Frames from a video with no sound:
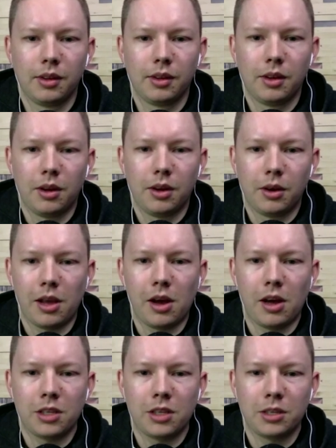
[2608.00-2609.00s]
Okay,
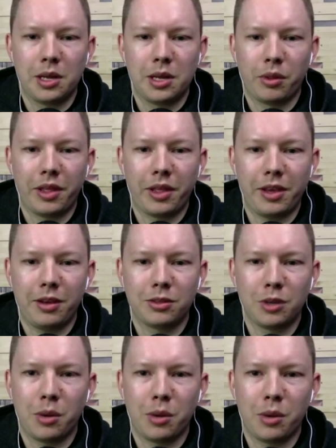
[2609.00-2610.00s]
awesome, Tim. Well, thank you so
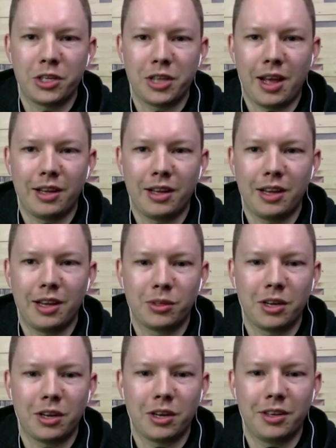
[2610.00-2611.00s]
much, and uh, we'll talk
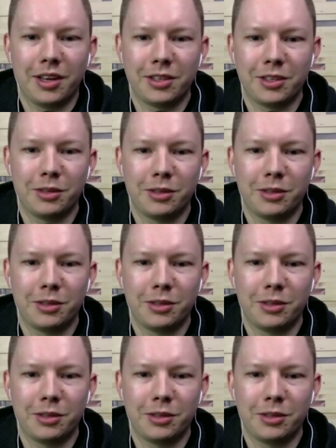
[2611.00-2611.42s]
to you again soon.